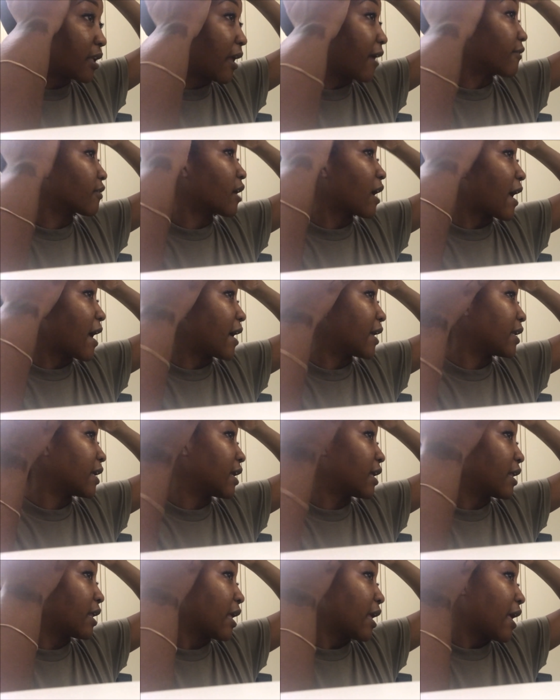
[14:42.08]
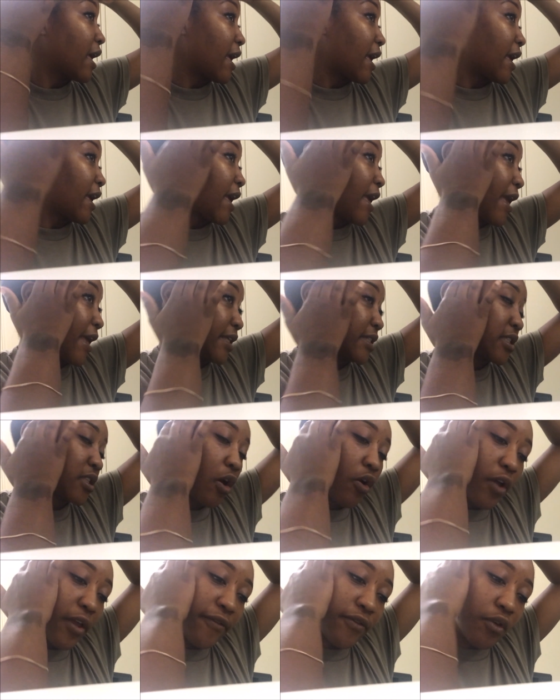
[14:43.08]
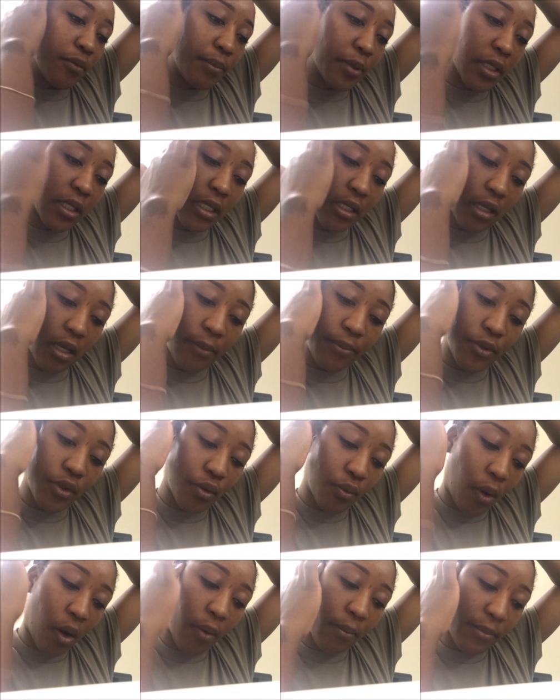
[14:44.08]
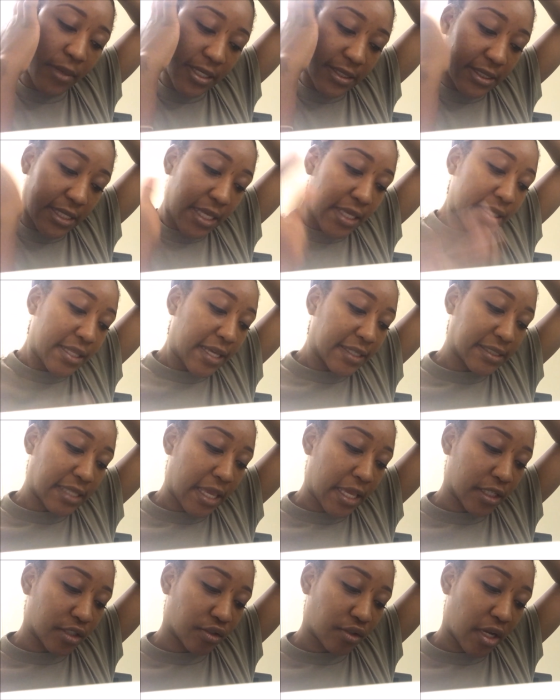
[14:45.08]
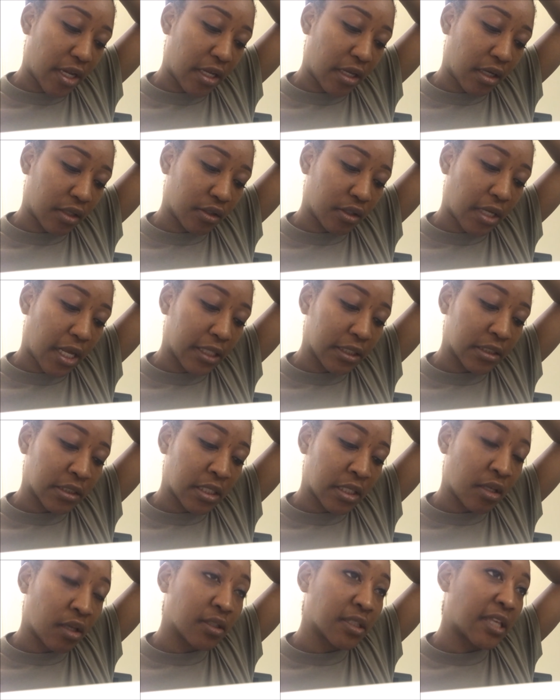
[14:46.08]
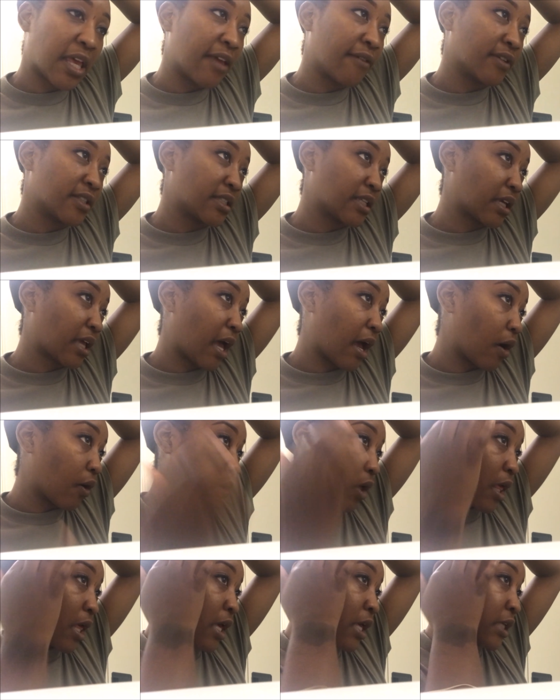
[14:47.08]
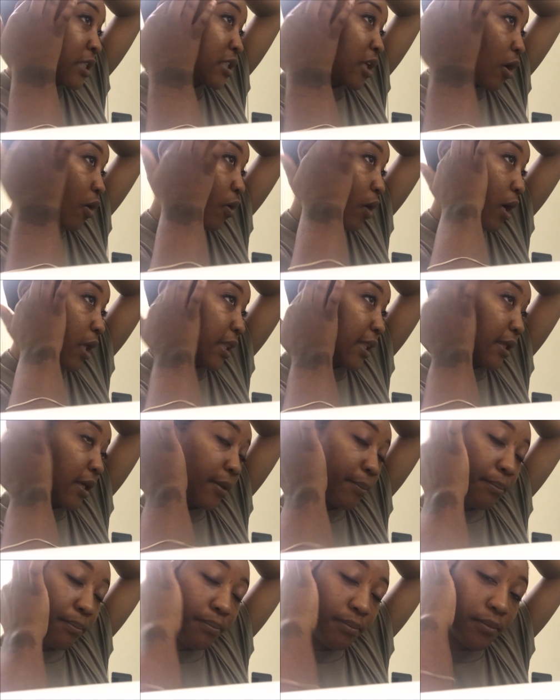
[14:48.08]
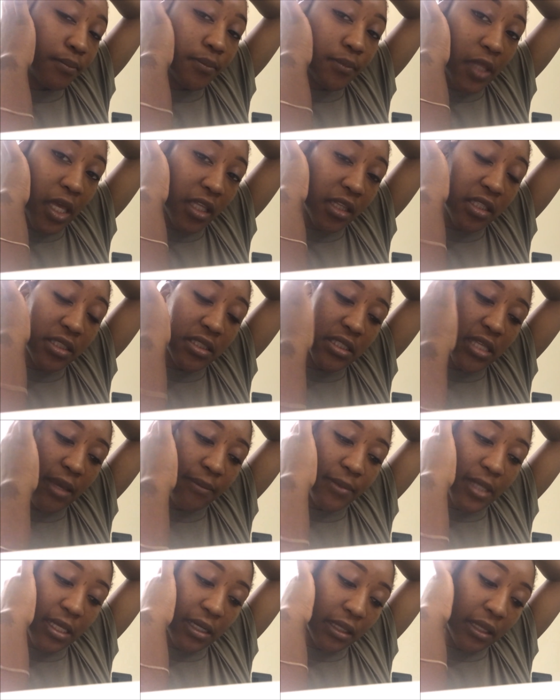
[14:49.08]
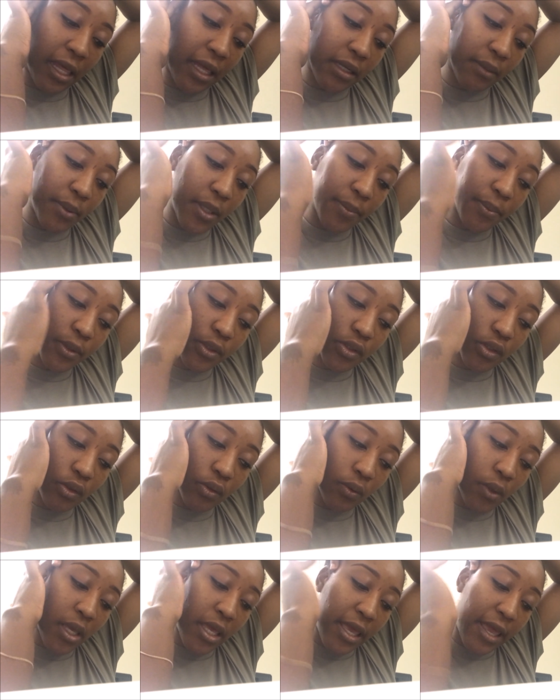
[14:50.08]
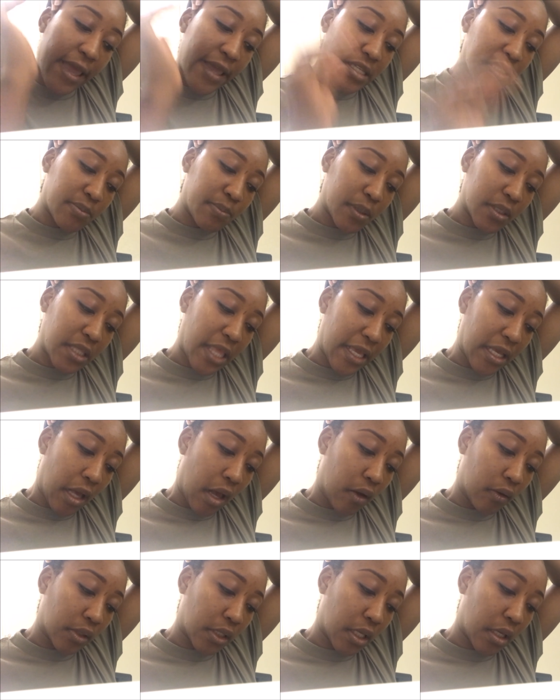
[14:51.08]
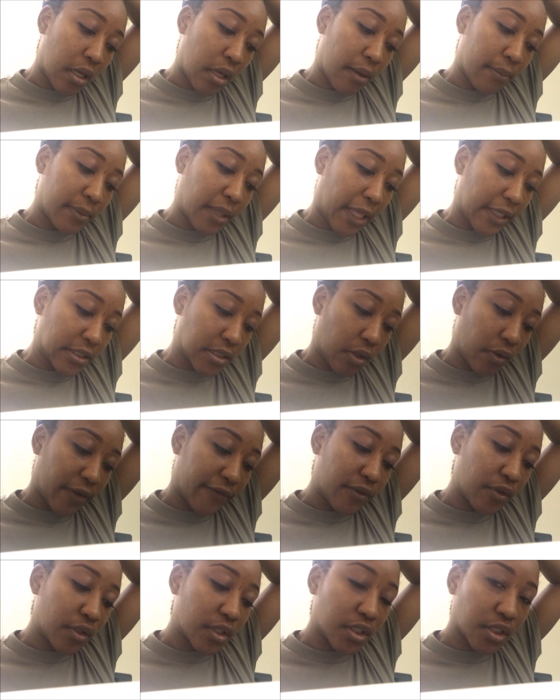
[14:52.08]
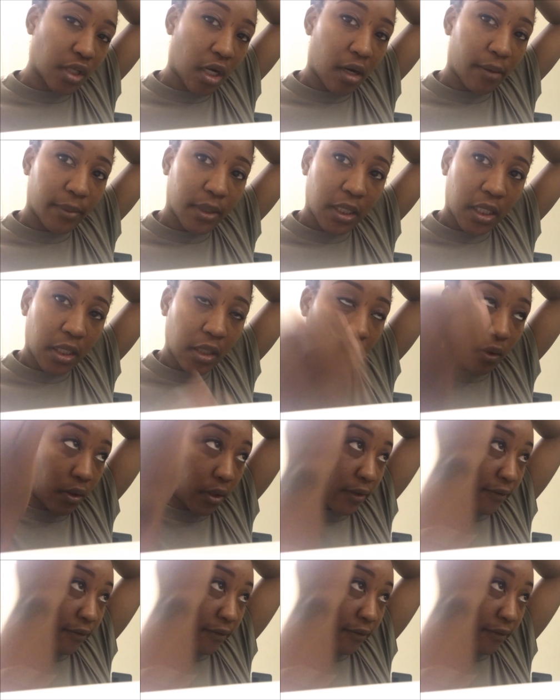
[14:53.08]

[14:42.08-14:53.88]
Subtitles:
never had it And so if you put it up, you won't miss it. That's an extra $800 in your savings account. So another tip that a lot of people do is put their COLA up. Like, so if you're in Germany or